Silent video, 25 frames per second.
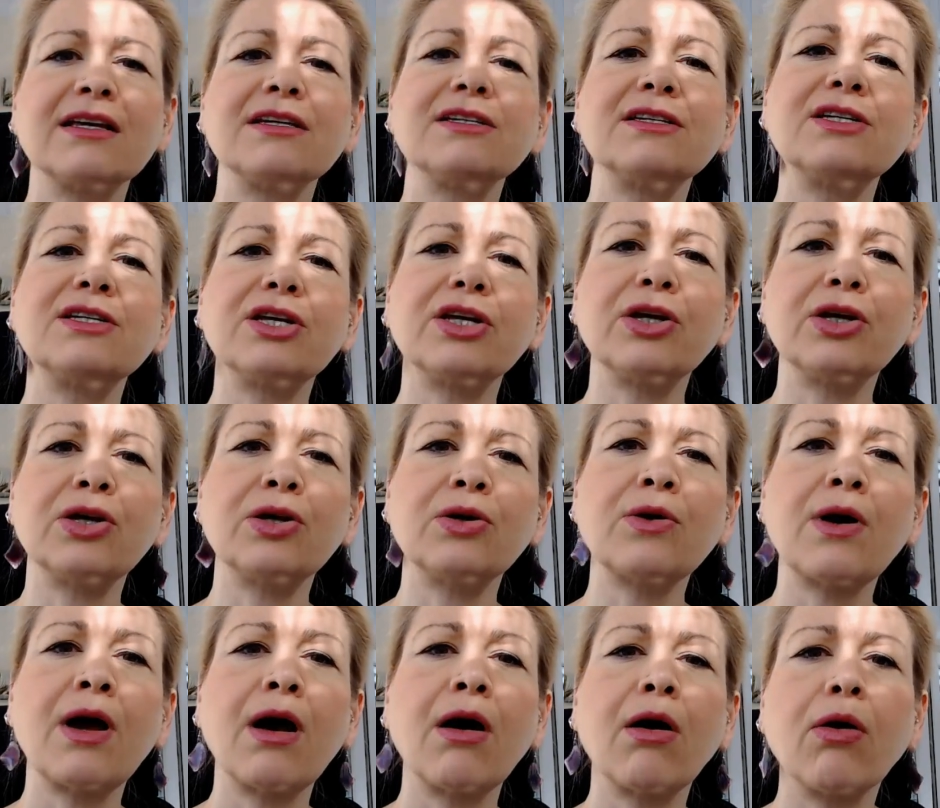
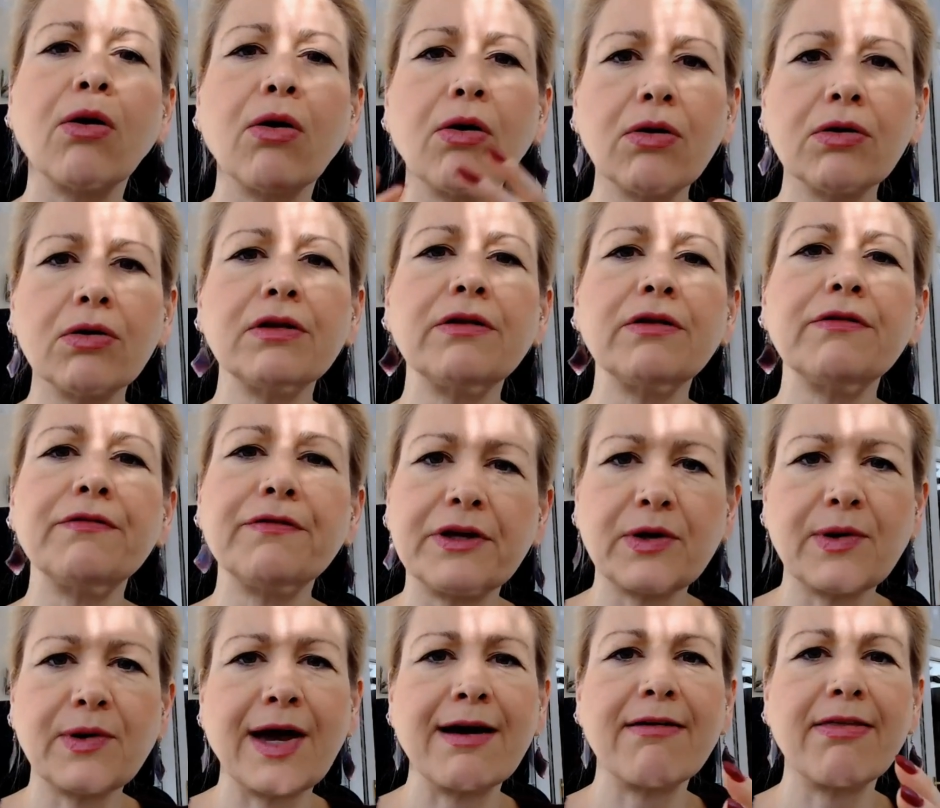to all of
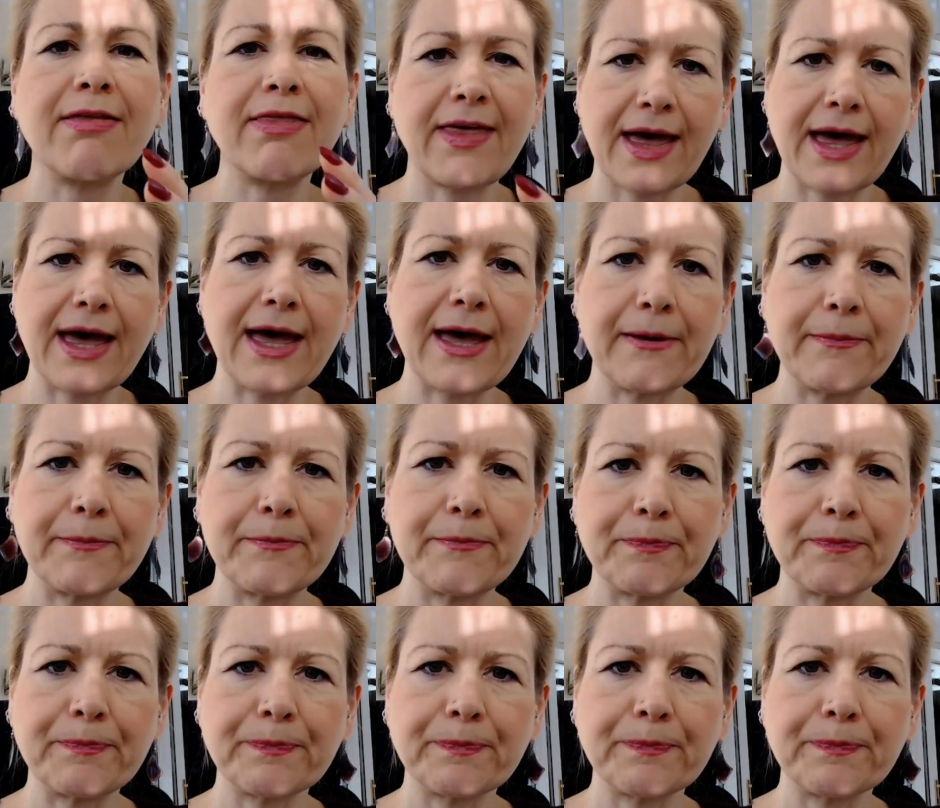you out there.